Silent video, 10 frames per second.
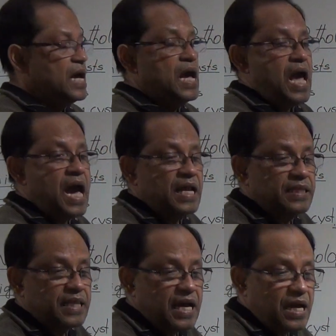
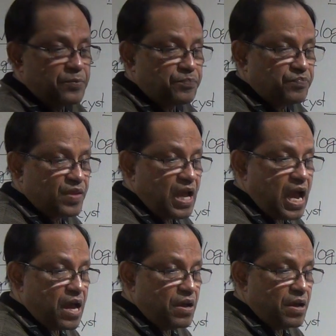and the
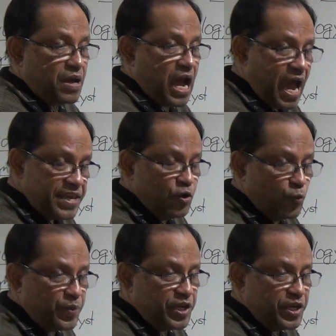IUP,